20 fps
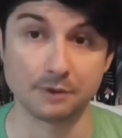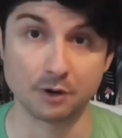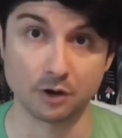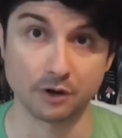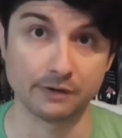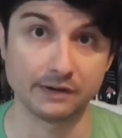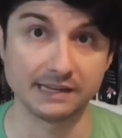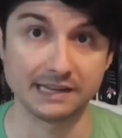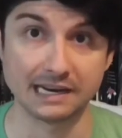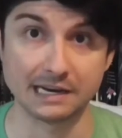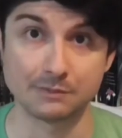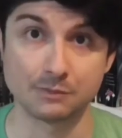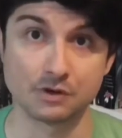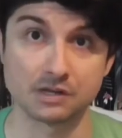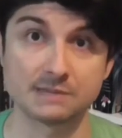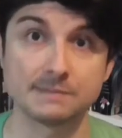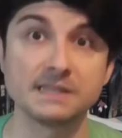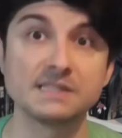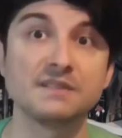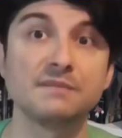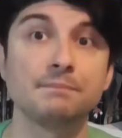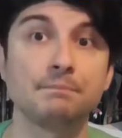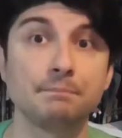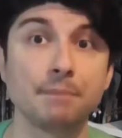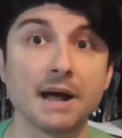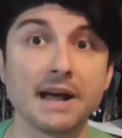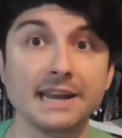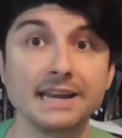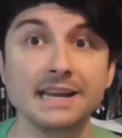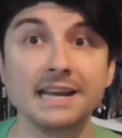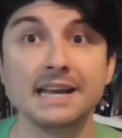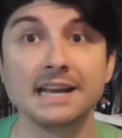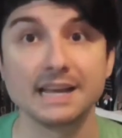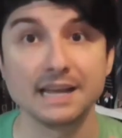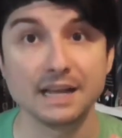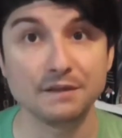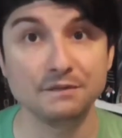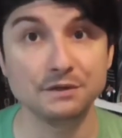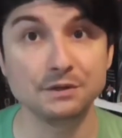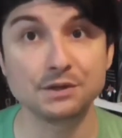They're already getting more expensive. But
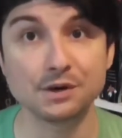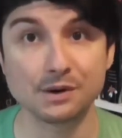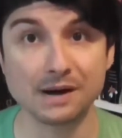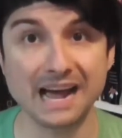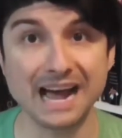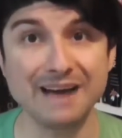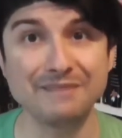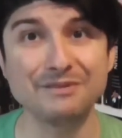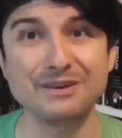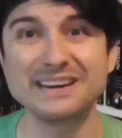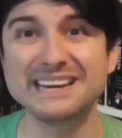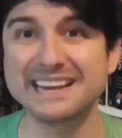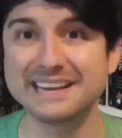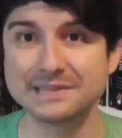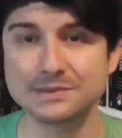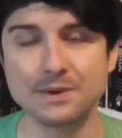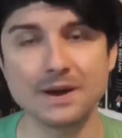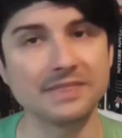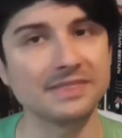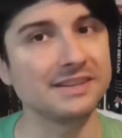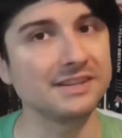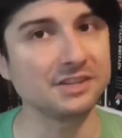if you don't have one, guess what?